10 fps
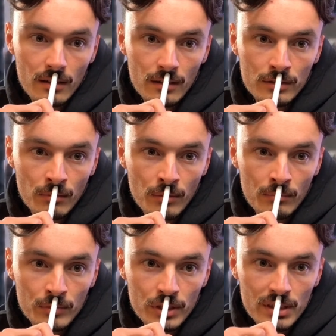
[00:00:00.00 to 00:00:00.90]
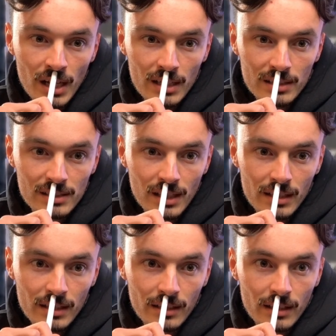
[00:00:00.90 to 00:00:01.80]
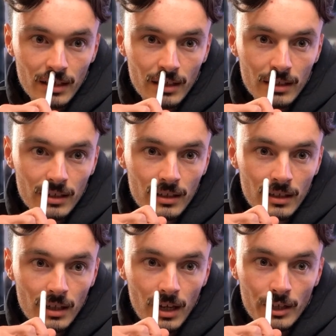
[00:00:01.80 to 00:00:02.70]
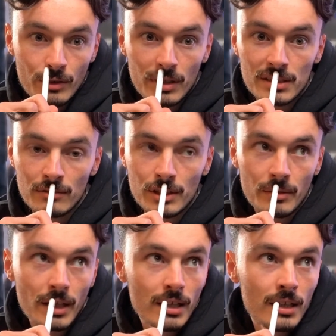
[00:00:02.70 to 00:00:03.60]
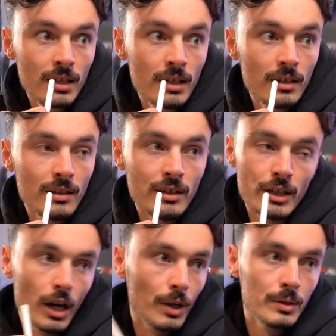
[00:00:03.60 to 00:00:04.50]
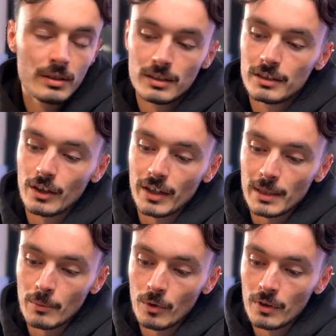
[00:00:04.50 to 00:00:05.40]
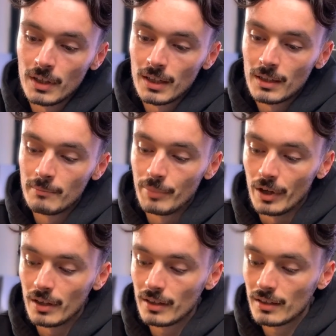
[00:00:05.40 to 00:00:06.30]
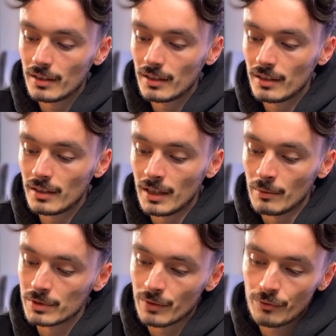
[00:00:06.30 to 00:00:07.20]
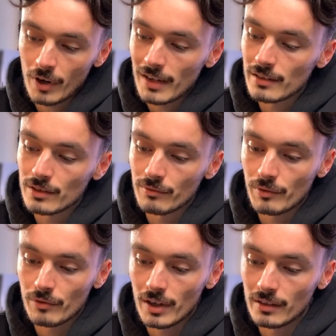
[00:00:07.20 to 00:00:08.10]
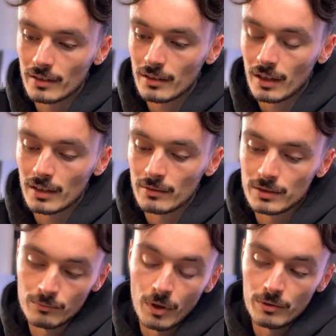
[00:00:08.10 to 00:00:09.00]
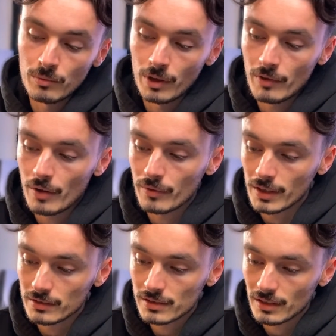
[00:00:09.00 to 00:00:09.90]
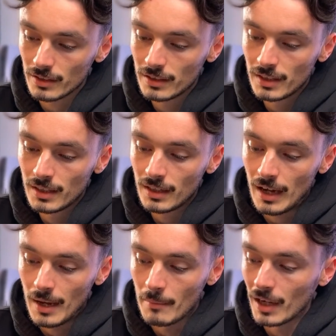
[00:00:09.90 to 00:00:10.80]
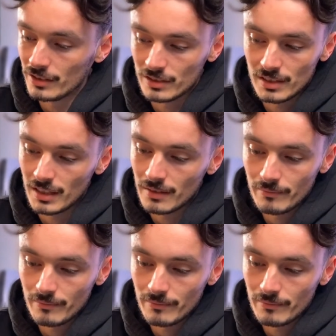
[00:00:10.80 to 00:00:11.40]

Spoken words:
Someone just asked a second ago, do I still do it? No, not anymore. But it was a friend of a friend, like it was one of our friends, so I just did it.